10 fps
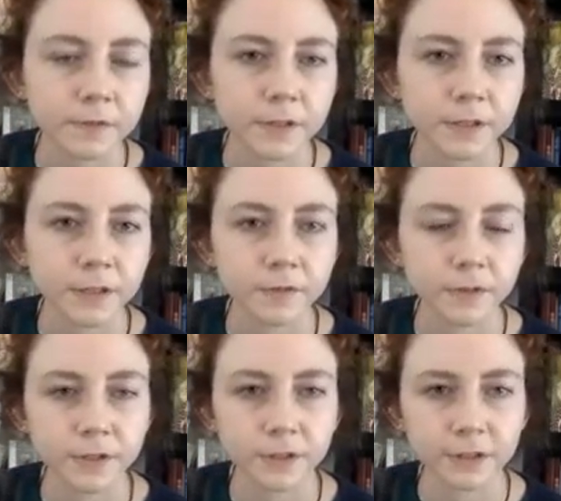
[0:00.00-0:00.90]
Visa, and
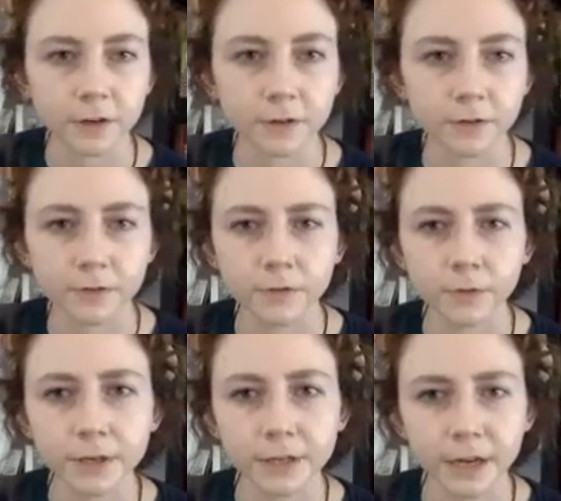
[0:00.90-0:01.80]
Vrsa are our
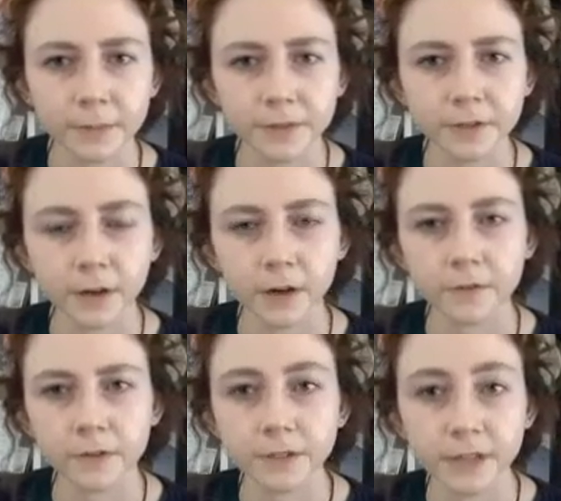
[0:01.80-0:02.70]
three types
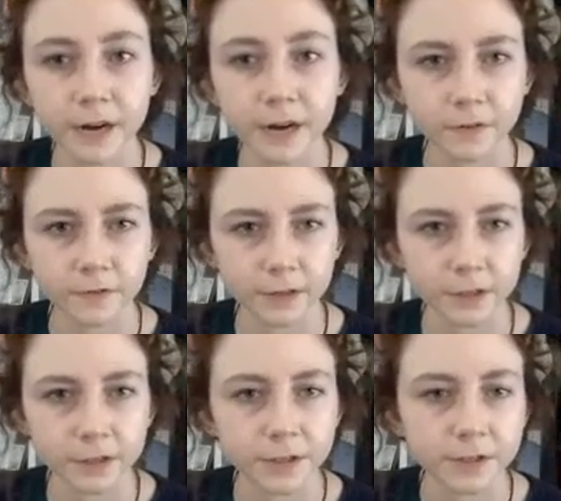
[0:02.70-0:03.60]
of staph
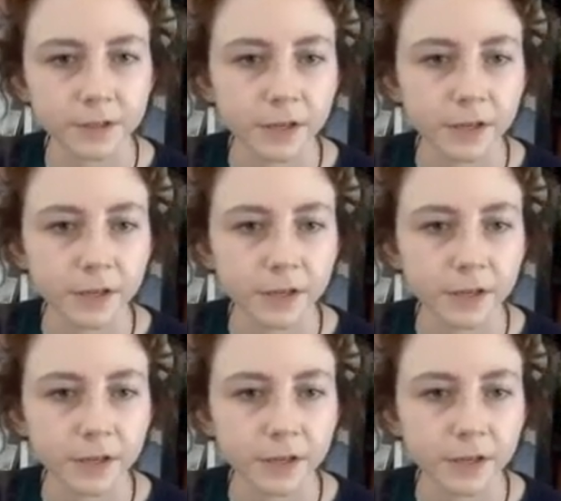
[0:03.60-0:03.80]
infections.